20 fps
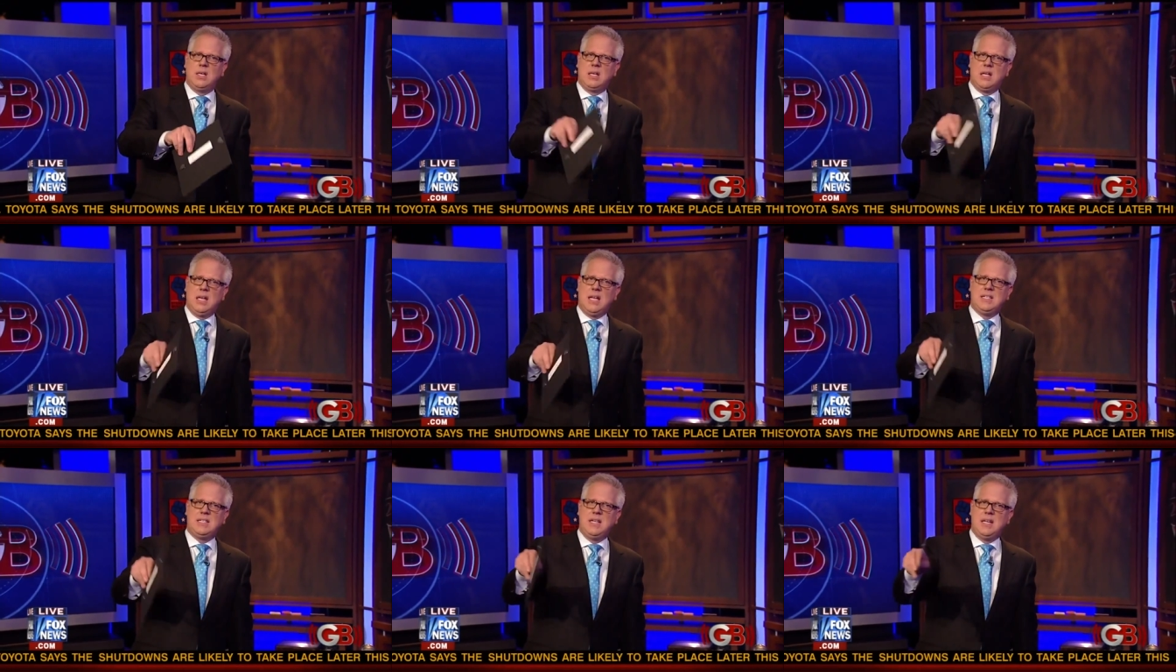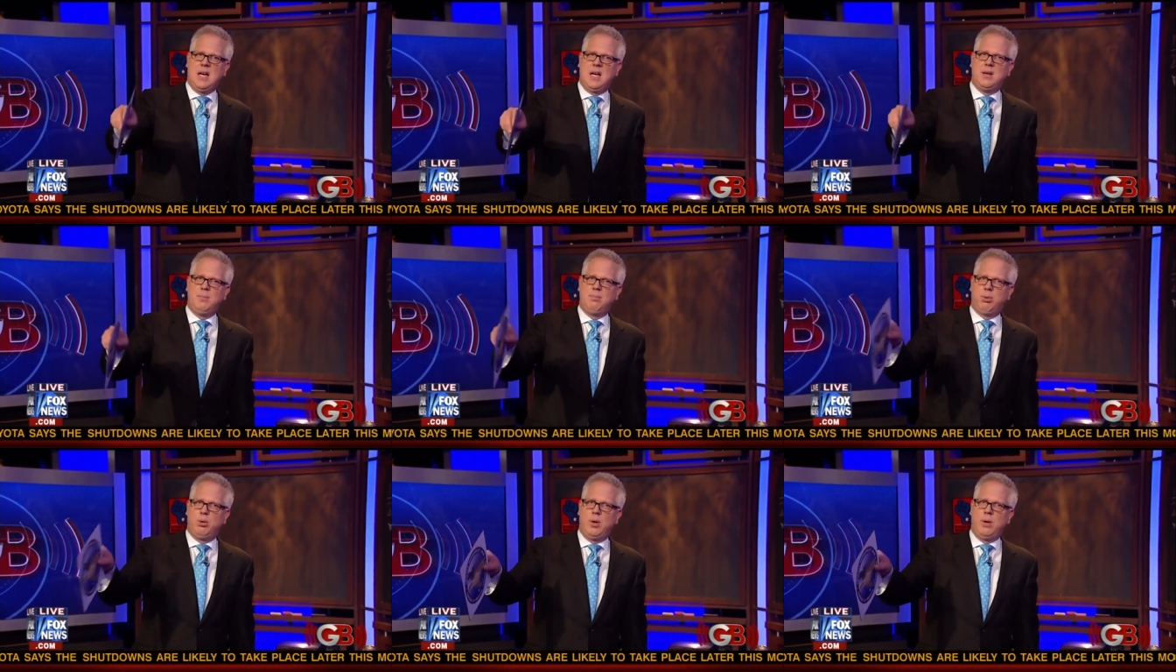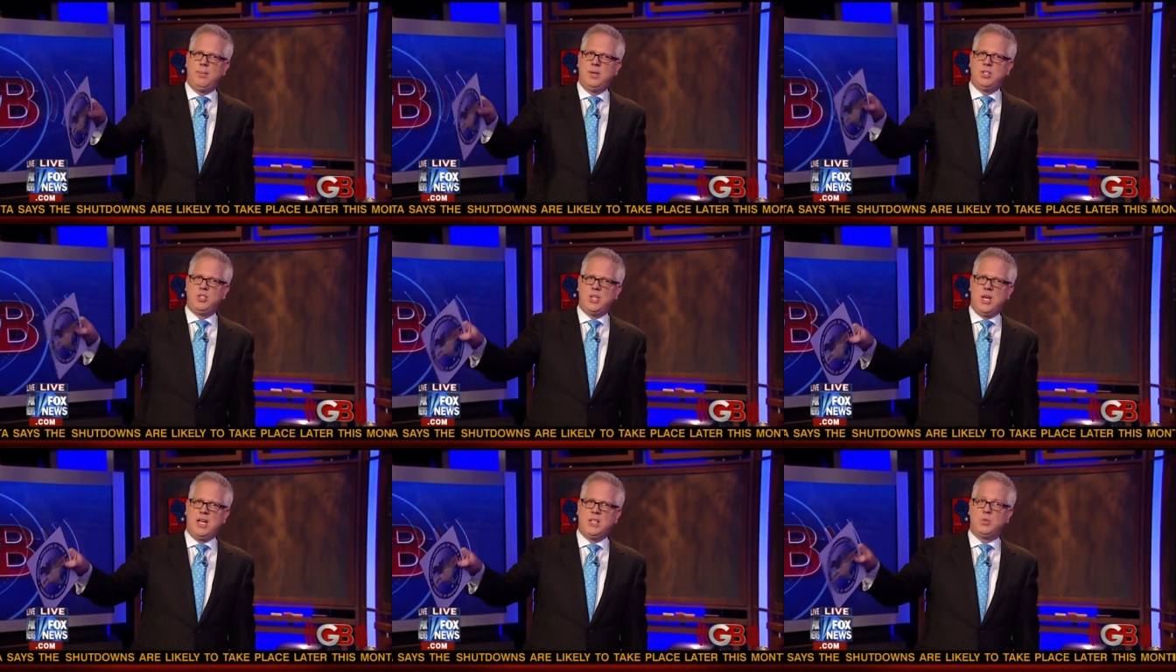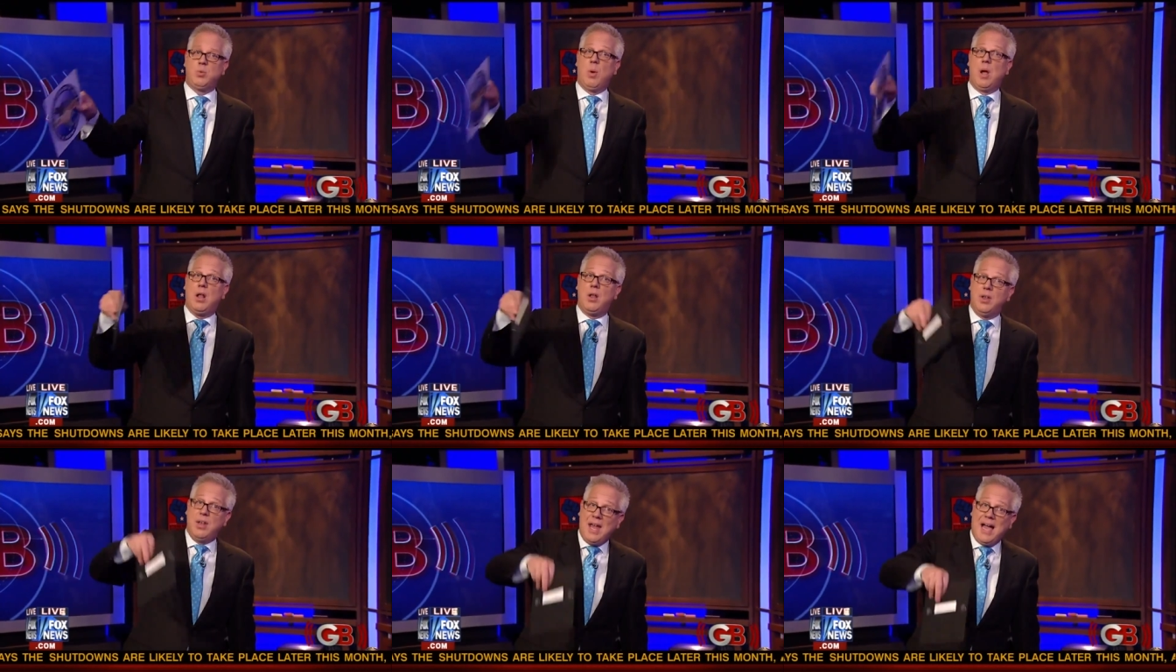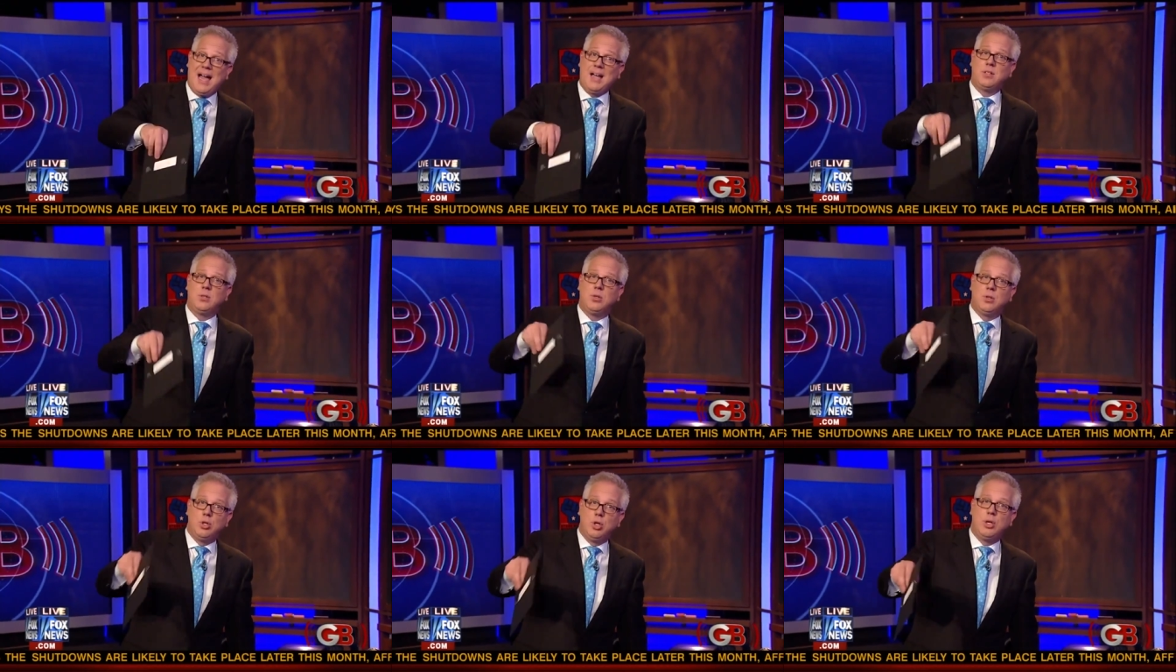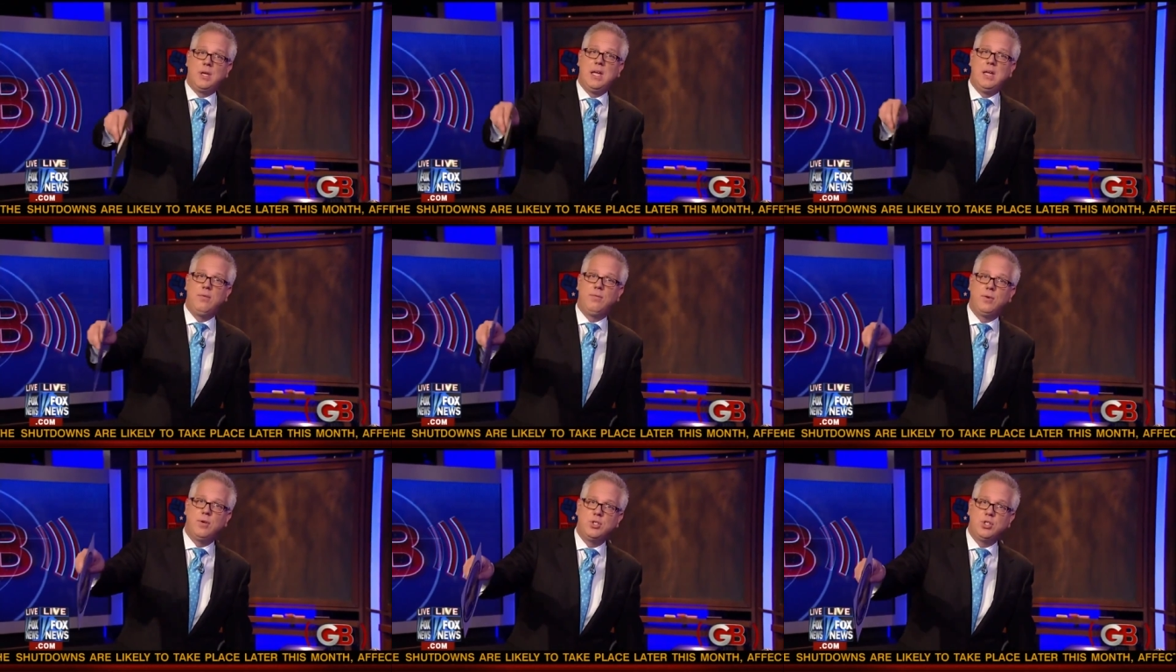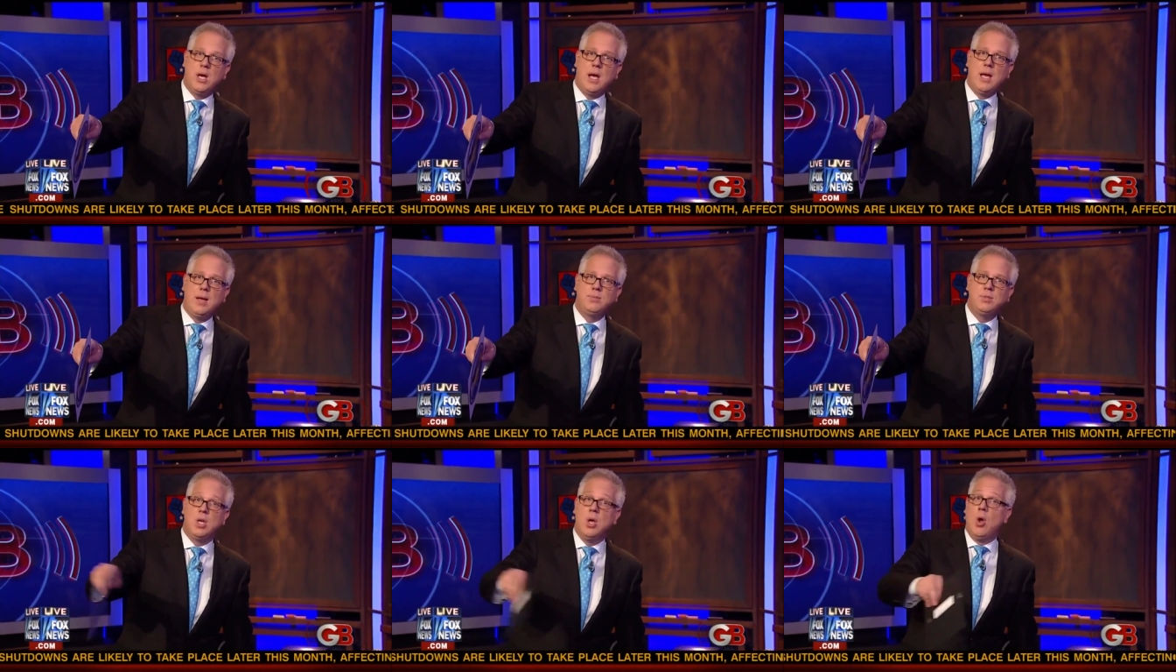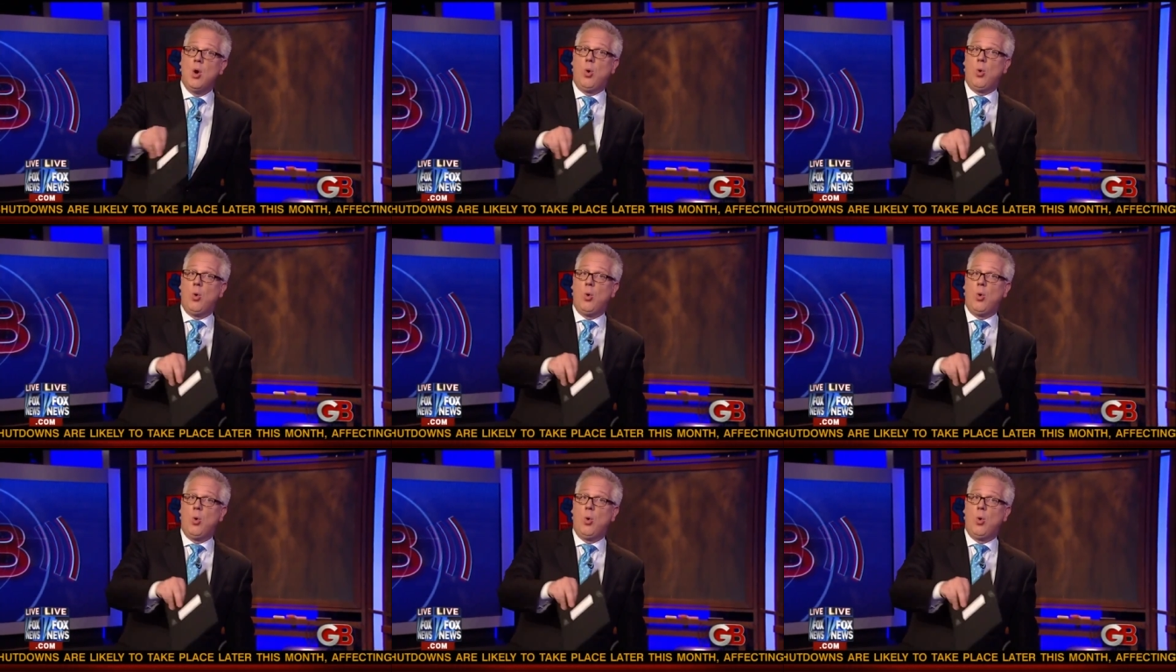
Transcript: collecting unemployment checks while not looking for jobs?